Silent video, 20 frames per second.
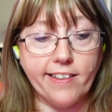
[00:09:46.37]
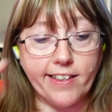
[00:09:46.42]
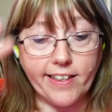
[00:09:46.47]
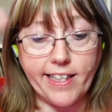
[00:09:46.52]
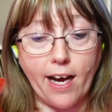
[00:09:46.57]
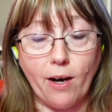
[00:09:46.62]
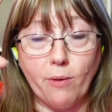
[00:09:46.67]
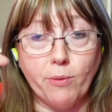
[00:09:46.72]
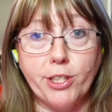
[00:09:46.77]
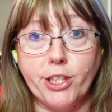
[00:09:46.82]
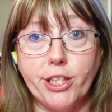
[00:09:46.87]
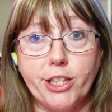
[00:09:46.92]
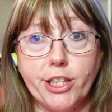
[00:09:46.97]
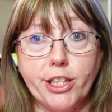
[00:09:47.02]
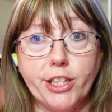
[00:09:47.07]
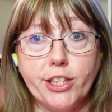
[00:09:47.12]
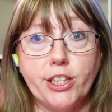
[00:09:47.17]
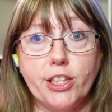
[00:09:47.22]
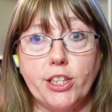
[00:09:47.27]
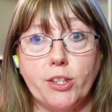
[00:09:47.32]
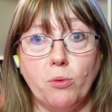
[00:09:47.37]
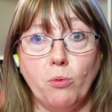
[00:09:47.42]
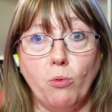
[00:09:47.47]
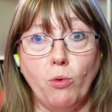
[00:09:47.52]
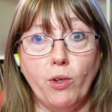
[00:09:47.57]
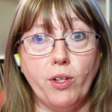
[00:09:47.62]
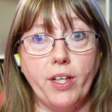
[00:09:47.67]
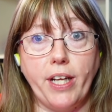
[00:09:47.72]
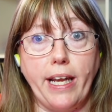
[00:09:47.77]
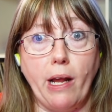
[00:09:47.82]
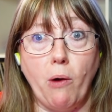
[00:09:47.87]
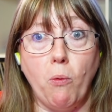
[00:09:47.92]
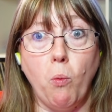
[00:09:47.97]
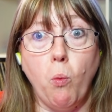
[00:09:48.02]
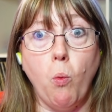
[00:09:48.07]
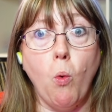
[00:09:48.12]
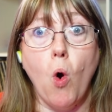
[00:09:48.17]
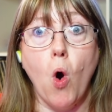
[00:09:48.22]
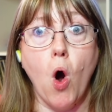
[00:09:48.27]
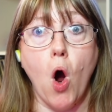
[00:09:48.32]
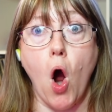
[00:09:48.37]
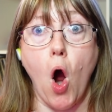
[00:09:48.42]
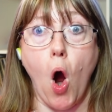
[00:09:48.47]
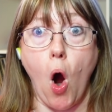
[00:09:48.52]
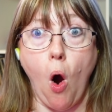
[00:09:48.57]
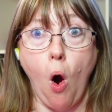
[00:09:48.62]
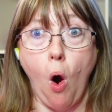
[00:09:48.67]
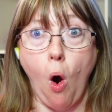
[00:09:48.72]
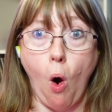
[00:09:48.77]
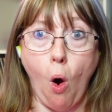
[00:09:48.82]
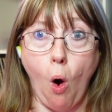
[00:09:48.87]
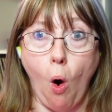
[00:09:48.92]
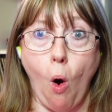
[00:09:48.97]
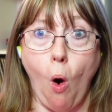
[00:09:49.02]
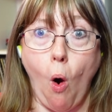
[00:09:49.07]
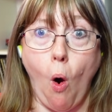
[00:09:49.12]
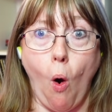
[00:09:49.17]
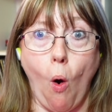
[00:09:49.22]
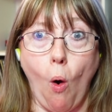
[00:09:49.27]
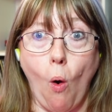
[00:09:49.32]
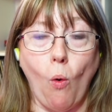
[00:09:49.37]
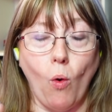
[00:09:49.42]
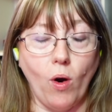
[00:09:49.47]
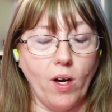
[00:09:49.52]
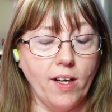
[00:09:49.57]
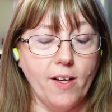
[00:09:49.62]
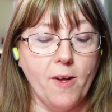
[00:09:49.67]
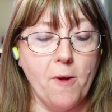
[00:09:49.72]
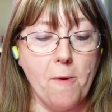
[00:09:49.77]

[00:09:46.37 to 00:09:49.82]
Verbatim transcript: that was just whoa.